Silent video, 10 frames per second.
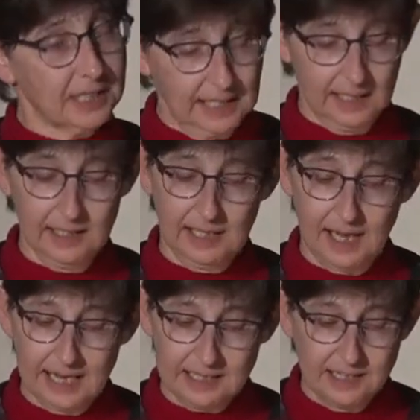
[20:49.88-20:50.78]
again in
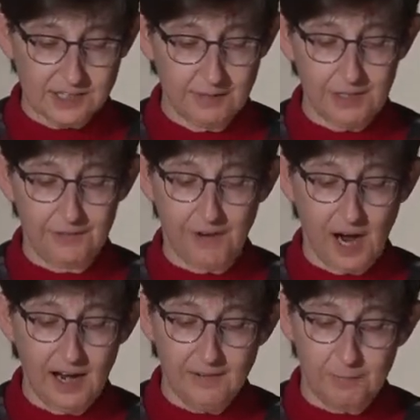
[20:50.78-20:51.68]

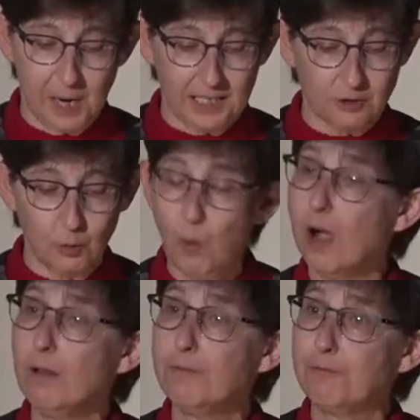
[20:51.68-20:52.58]
1875 by
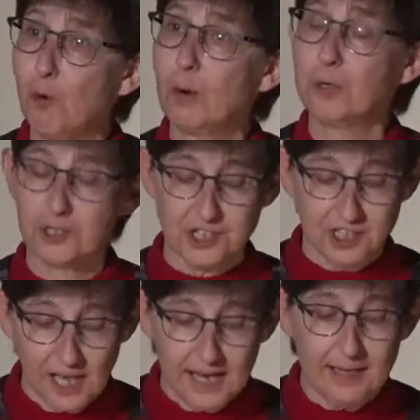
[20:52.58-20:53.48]
12 former
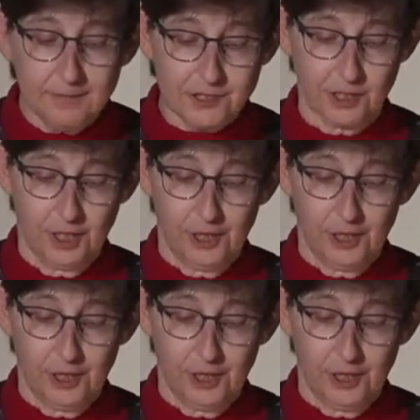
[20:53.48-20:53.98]
slaves